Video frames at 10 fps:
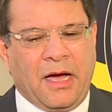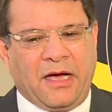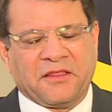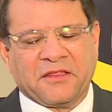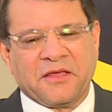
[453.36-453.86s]

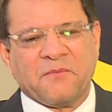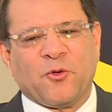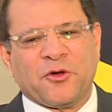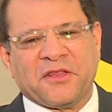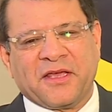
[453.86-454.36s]
I think the
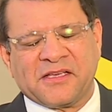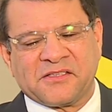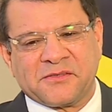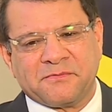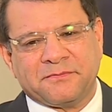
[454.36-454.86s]
important thing
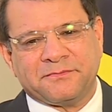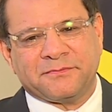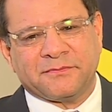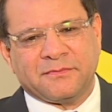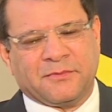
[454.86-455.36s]
is
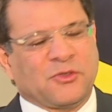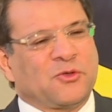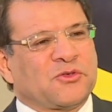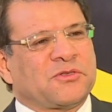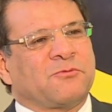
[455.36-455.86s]

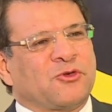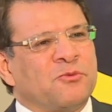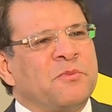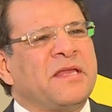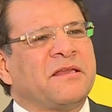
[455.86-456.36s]
to
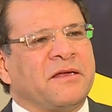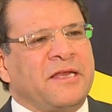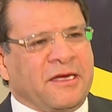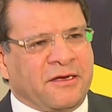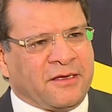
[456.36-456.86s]
meet a
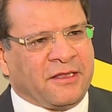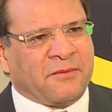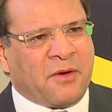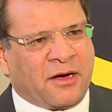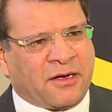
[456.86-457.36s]
need in
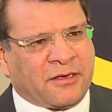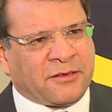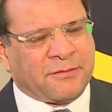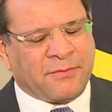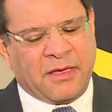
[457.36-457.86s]
the market